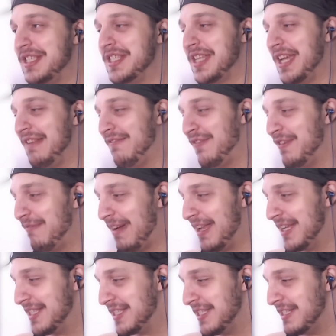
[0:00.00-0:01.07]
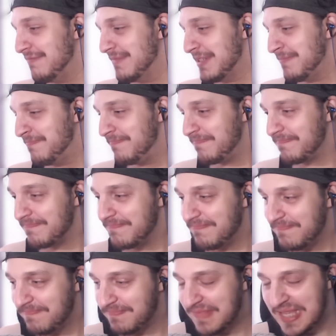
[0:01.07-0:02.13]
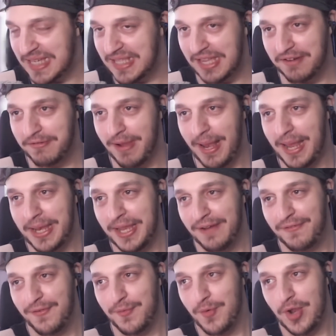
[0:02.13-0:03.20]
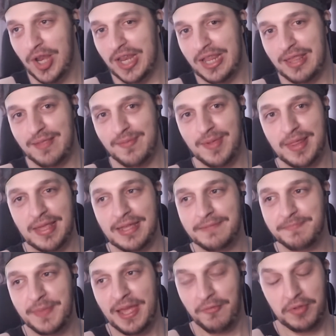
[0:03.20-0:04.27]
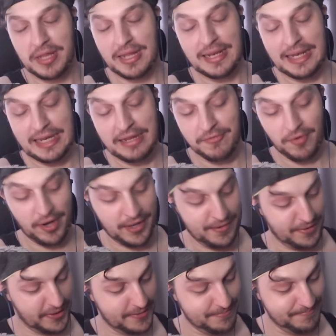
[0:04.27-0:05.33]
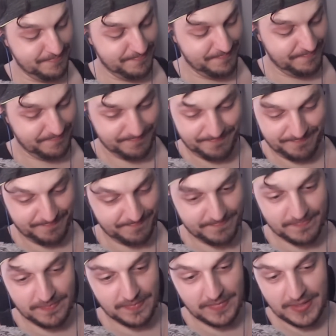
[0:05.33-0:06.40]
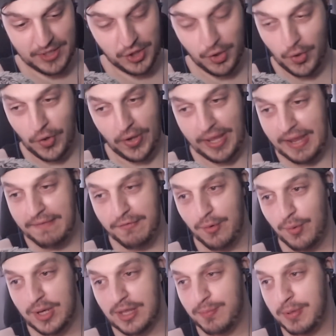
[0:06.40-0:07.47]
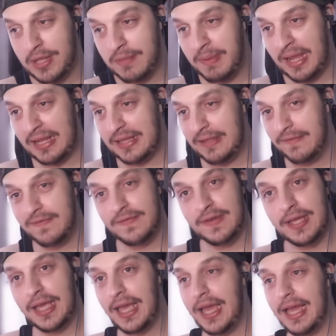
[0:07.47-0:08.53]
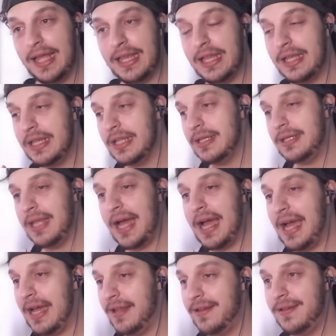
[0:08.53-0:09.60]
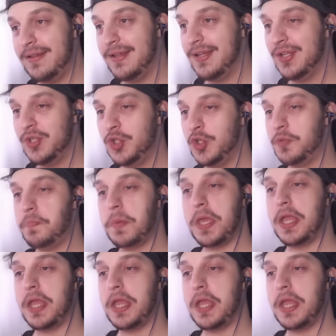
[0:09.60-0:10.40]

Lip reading: need to say anything about that scene, man. There really, nothing really needs to be said. That was elite writing. You got everyone's perspective, and then the dad, just